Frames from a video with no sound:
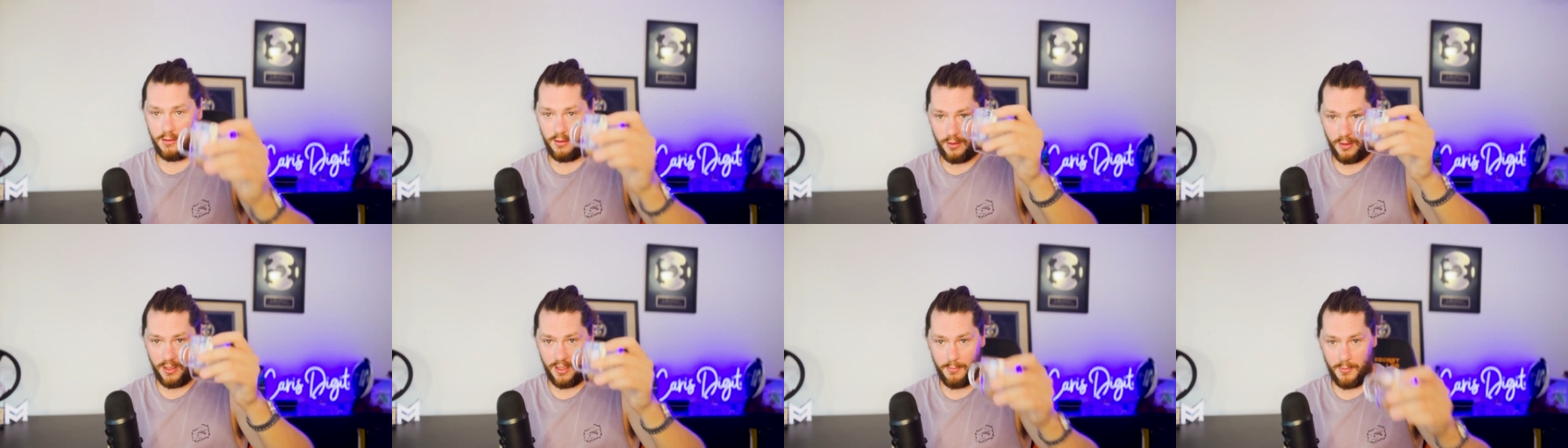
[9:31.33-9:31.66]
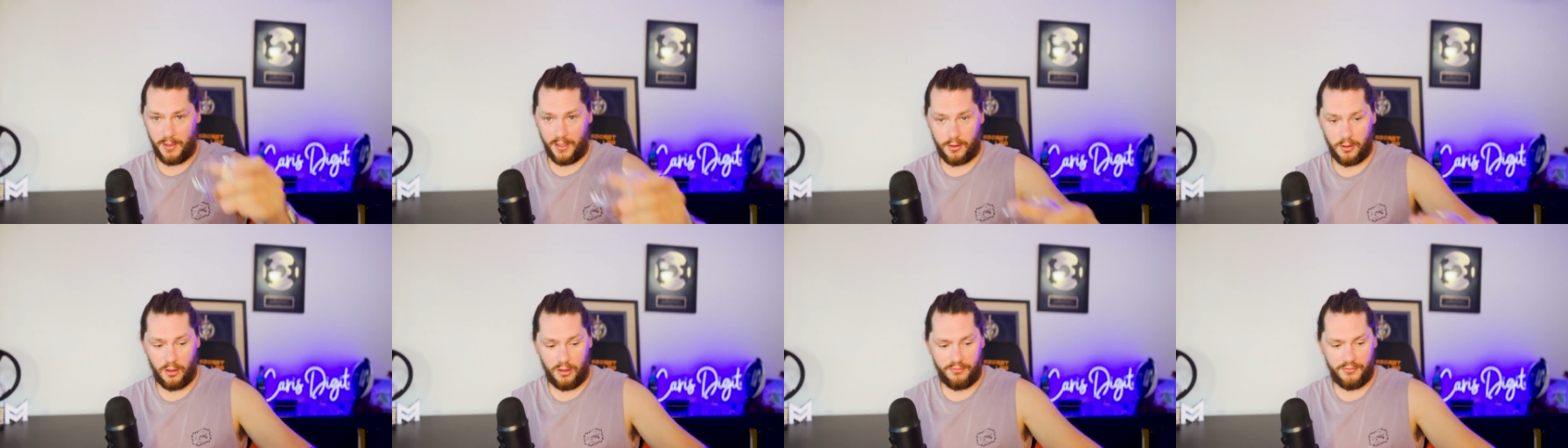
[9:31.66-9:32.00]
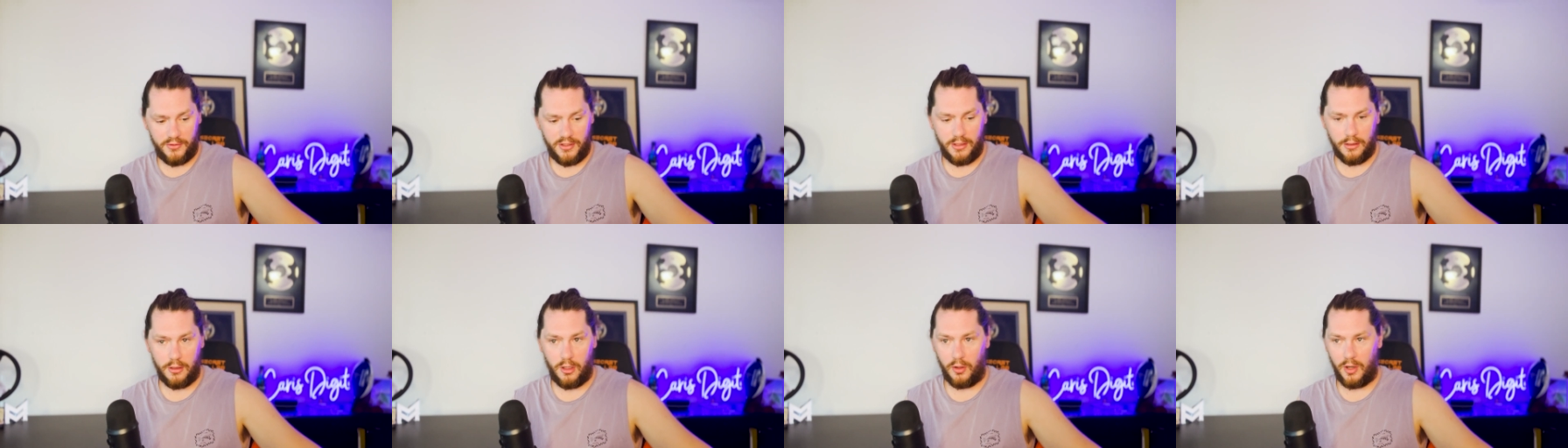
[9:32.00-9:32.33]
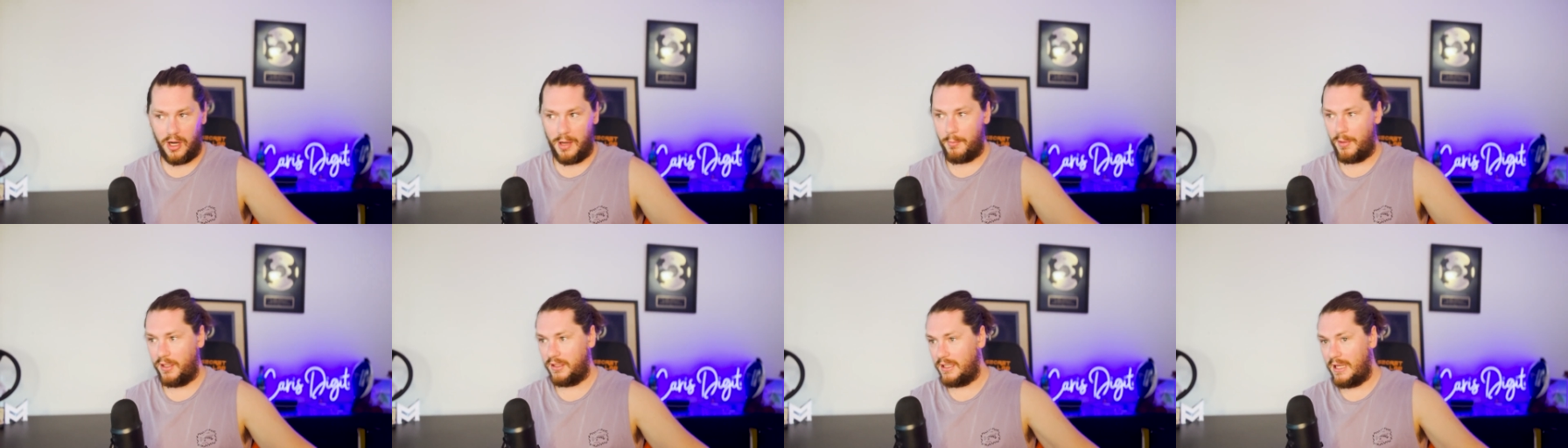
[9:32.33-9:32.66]
I'll get my coffee, I'll
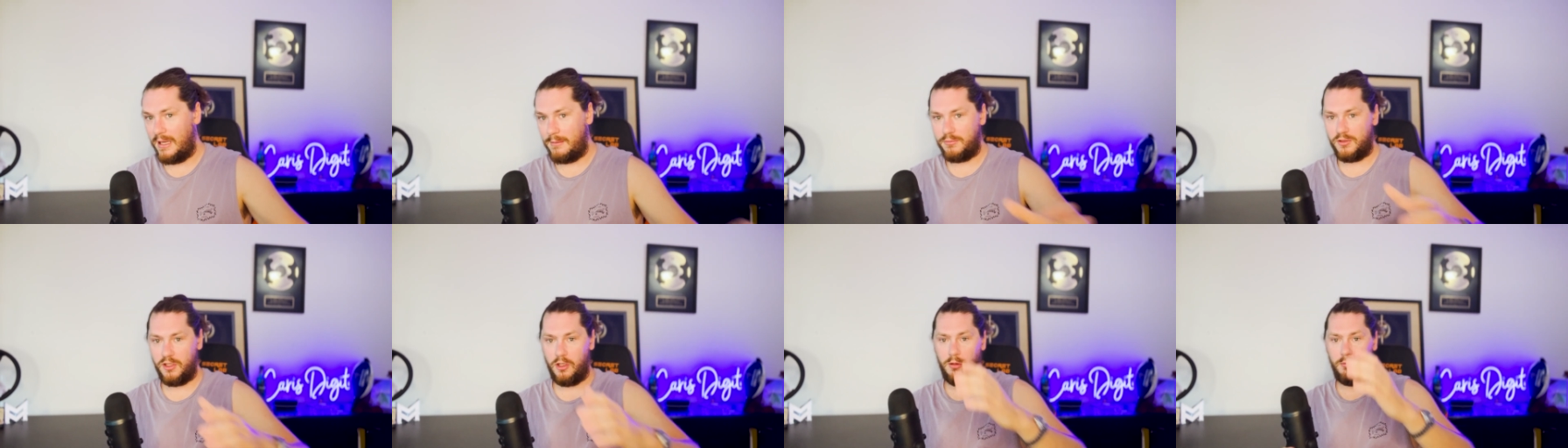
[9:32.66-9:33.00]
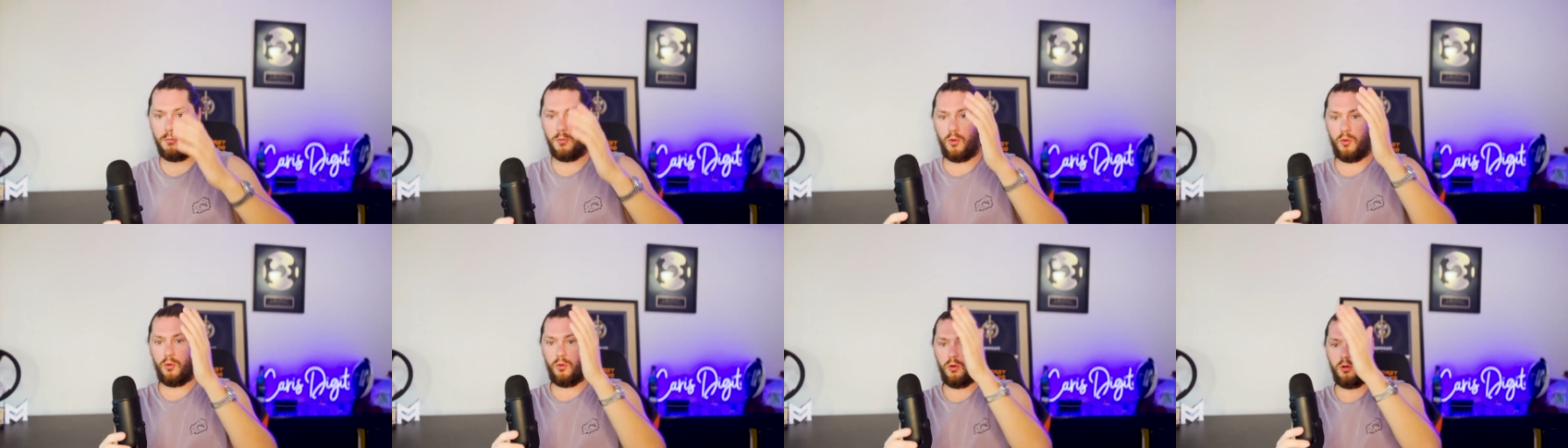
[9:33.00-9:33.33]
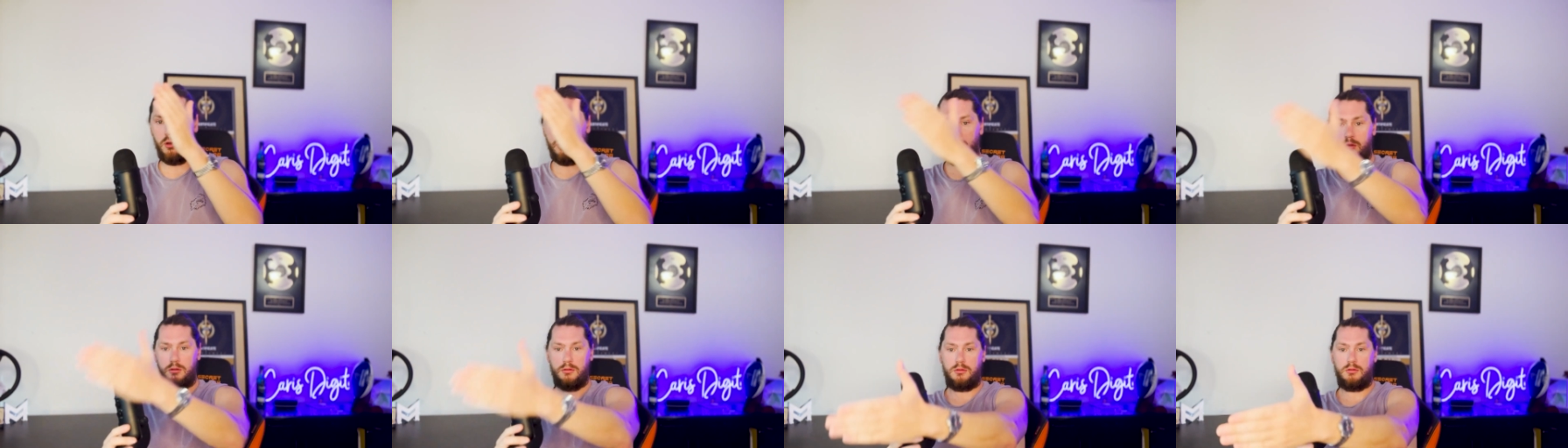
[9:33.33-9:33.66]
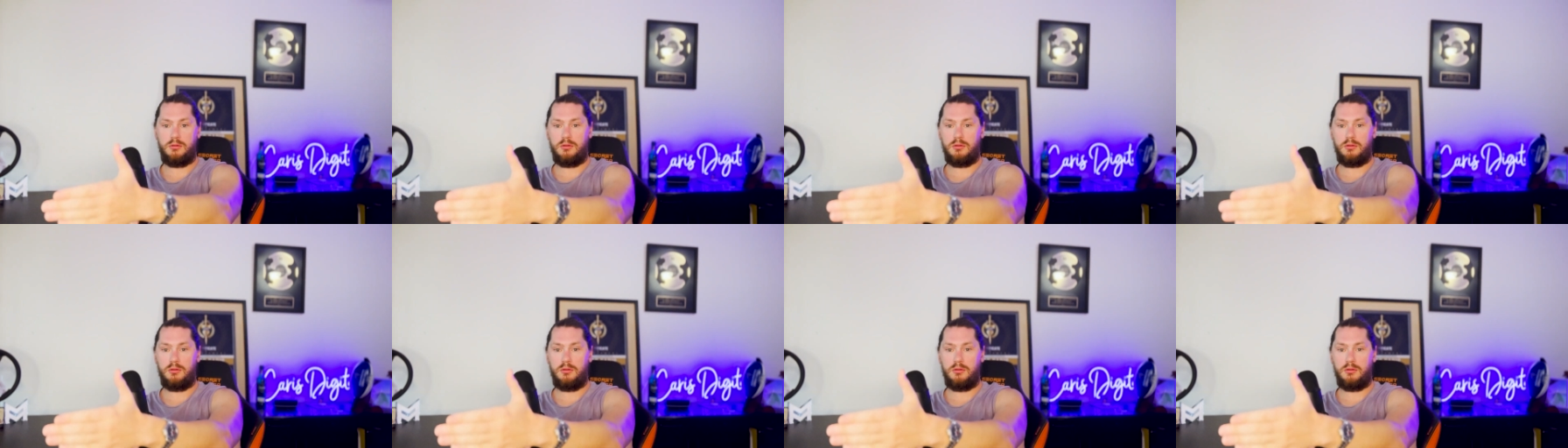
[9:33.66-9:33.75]
grab my laptop, or